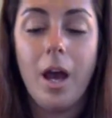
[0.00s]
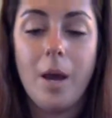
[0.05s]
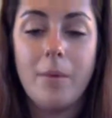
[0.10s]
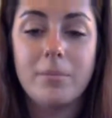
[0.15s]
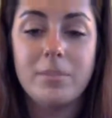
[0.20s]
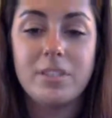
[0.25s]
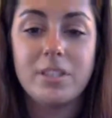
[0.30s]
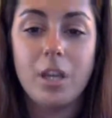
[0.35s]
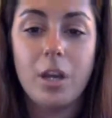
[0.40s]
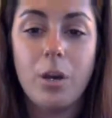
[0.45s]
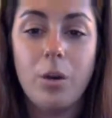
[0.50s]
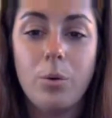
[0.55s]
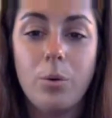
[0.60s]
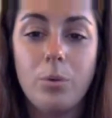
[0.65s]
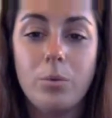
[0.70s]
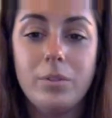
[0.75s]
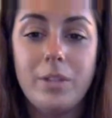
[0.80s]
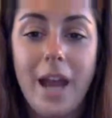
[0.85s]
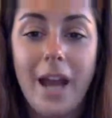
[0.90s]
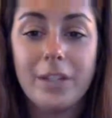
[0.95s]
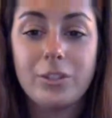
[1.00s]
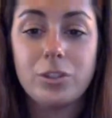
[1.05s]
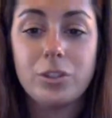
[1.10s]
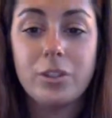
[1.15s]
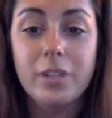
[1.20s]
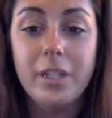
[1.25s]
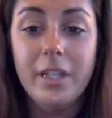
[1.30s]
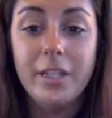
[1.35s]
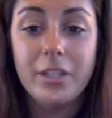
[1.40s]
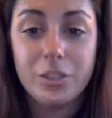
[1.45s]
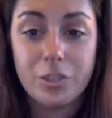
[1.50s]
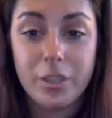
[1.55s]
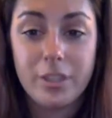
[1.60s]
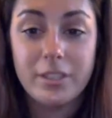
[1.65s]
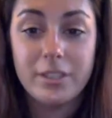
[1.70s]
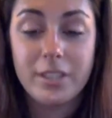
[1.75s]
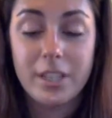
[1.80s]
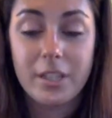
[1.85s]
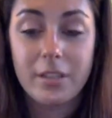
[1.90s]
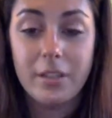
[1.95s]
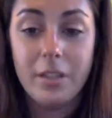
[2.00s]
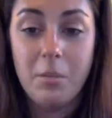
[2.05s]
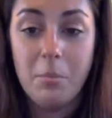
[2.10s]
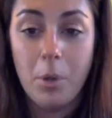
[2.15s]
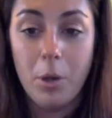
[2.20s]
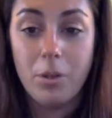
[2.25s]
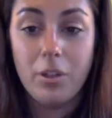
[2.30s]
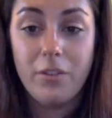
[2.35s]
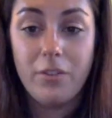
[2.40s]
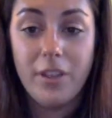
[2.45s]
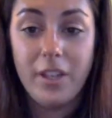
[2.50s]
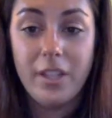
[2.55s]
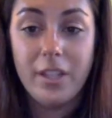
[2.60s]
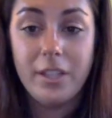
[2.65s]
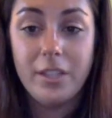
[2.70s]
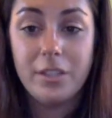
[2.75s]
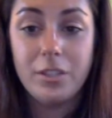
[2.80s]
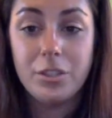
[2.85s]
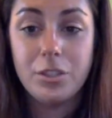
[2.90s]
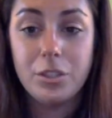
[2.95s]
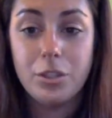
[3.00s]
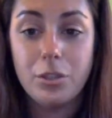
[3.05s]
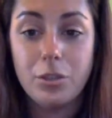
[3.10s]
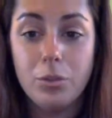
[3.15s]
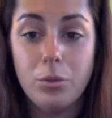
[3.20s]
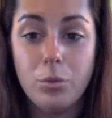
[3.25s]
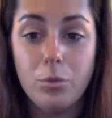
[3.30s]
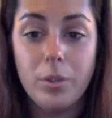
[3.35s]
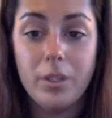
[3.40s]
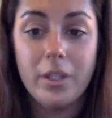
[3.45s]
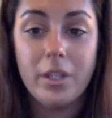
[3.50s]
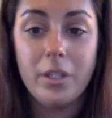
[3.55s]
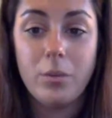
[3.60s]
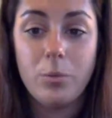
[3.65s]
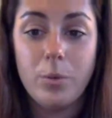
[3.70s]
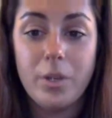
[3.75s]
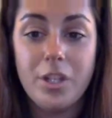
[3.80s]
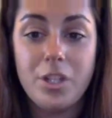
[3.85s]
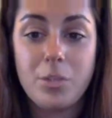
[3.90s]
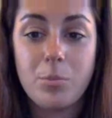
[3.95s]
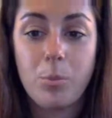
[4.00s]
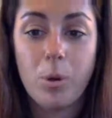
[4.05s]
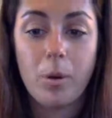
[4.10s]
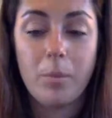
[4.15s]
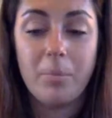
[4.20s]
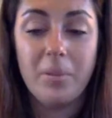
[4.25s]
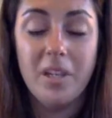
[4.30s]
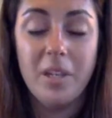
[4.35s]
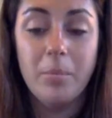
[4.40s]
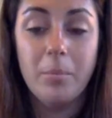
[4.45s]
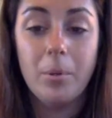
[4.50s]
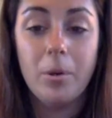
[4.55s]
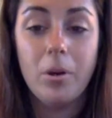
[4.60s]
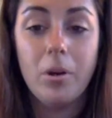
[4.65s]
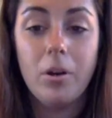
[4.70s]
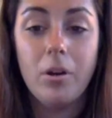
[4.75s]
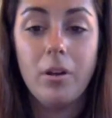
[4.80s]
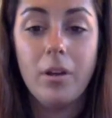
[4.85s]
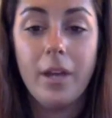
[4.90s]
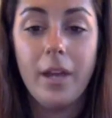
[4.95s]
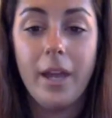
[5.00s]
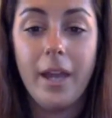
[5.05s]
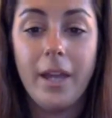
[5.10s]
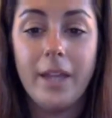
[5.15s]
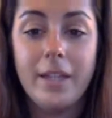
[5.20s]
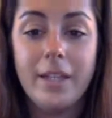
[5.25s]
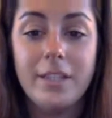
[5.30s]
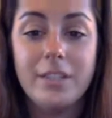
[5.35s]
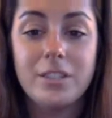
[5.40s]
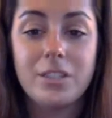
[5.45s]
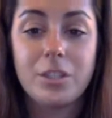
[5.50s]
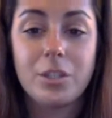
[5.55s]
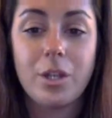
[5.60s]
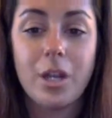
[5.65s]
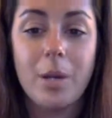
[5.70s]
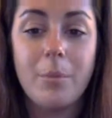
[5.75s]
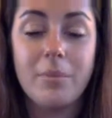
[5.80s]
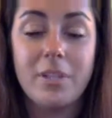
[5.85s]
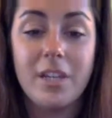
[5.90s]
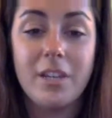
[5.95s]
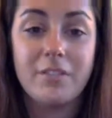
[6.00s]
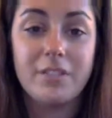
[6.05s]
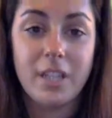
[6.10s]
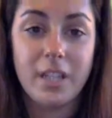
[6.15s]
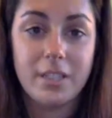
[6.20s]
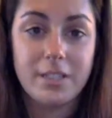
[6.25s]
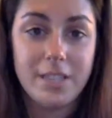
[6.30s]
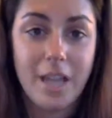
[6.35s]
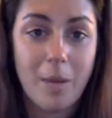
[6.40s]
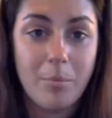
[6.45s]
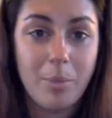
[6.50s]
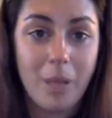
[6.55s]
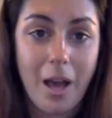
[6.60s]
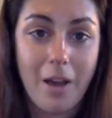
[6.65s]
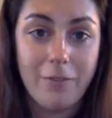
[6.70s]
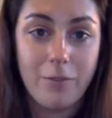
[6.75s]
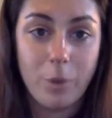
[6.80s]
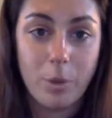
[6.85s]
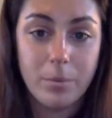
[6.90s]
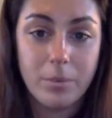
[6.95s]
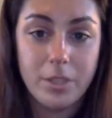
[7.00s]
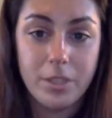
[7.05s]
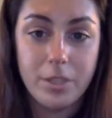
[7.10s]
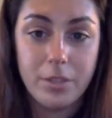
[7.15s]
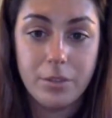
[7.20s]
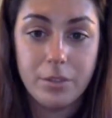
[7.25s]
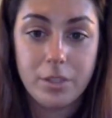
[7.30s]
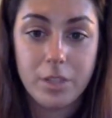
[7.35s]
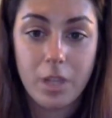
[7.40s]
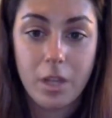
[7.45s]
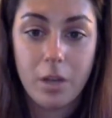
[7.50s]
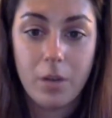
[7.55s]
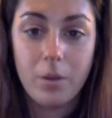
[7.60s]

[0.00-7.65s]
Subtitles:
So naturally, intrinsically motivated to really reach more people, and Instagram gives us that platform to do so.